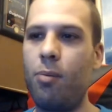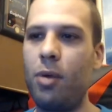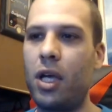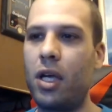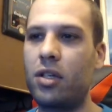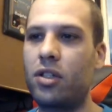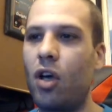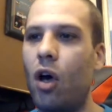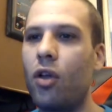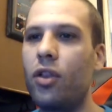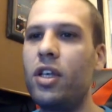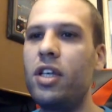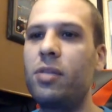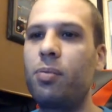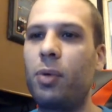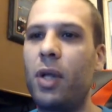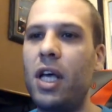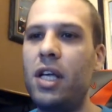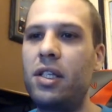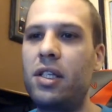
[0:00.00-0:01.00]
Because all these
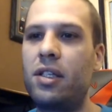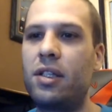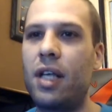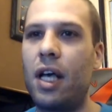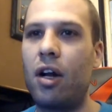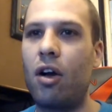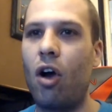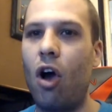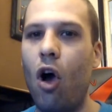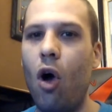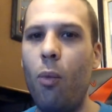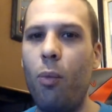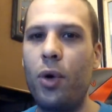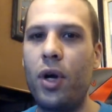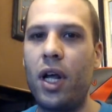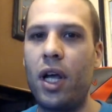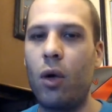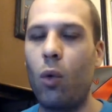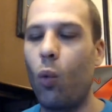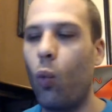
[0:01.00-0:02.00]
places that are
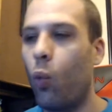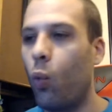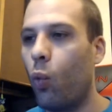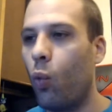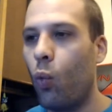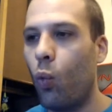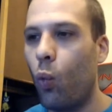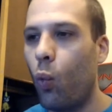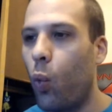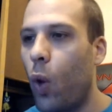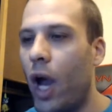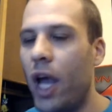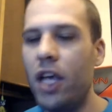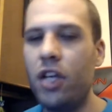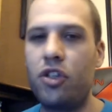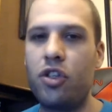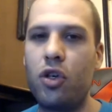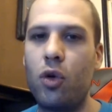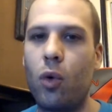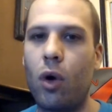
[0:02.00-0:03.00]
opening
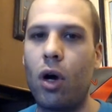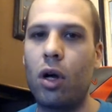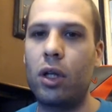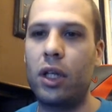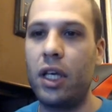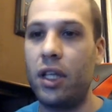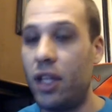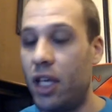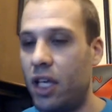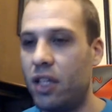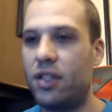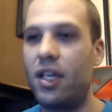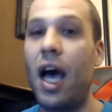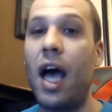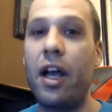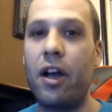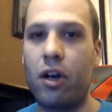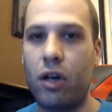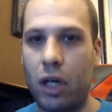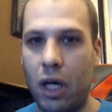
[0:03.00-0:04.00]
way too early, the
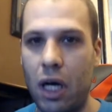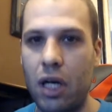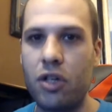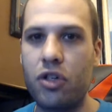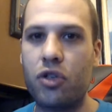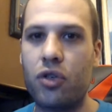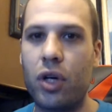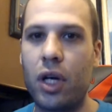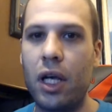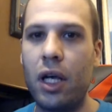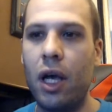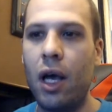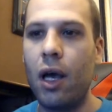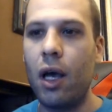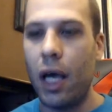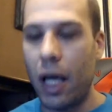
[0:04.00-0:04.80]
entire country,